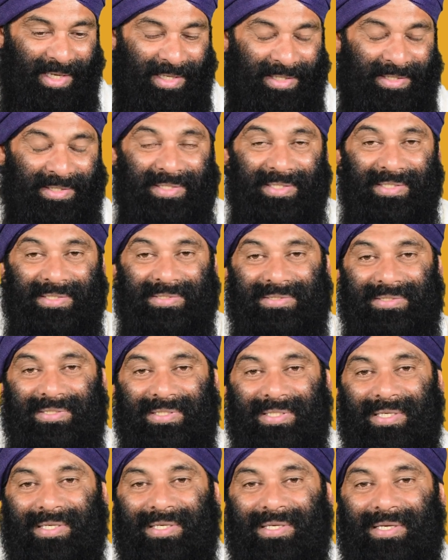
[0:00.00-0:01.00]

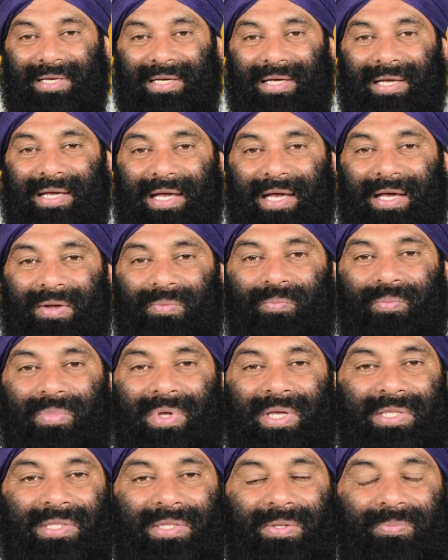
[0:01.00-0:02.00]
ideas, and
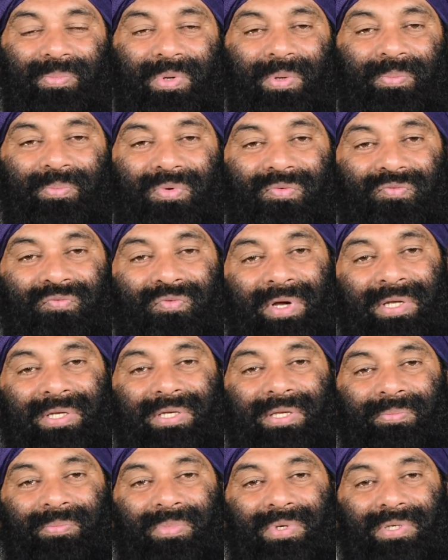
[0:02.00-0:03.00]
make the people
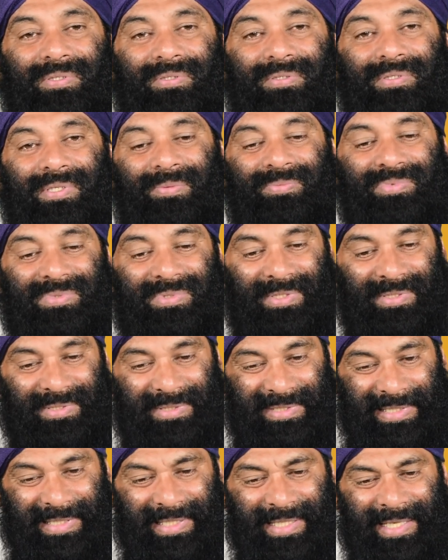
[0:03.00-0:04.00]
fight among
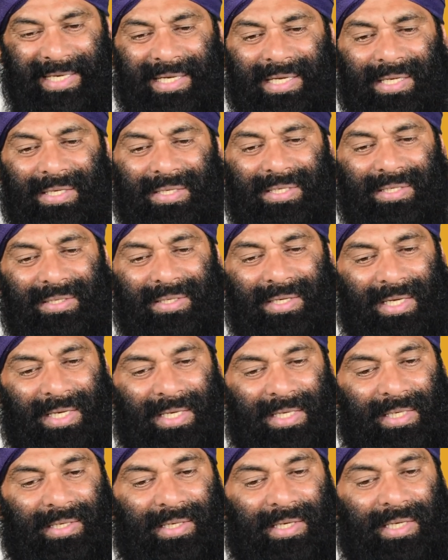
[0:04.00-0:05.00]
themselves.
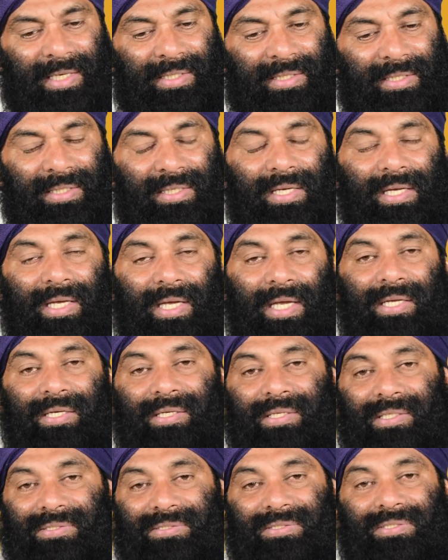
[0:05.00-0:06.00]
Creating
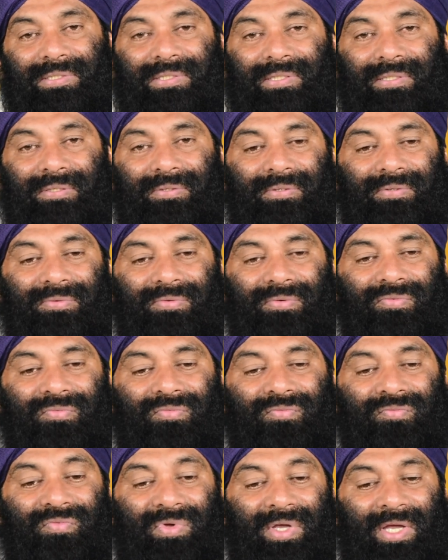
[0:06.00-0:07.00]
hate is the
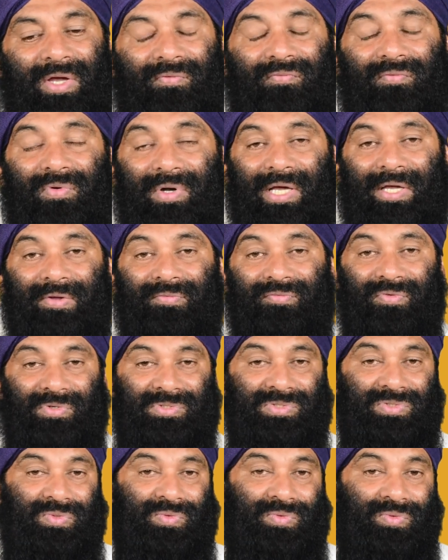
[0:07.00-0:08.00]
way of life
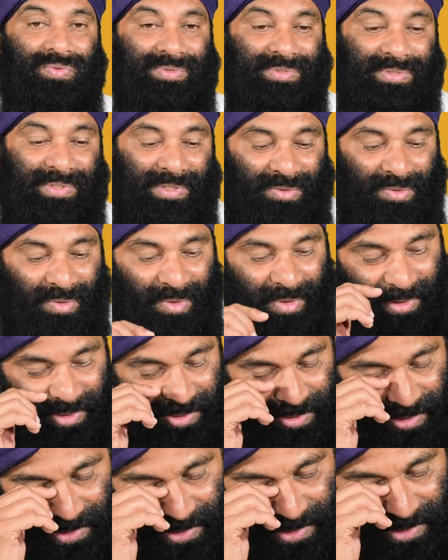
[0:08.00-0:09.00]
for schools and
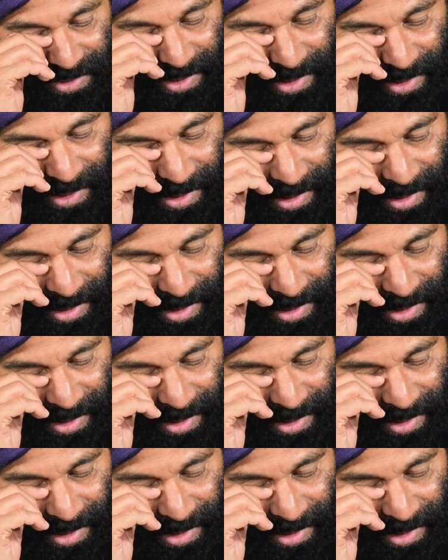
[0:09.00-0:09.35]
colleges.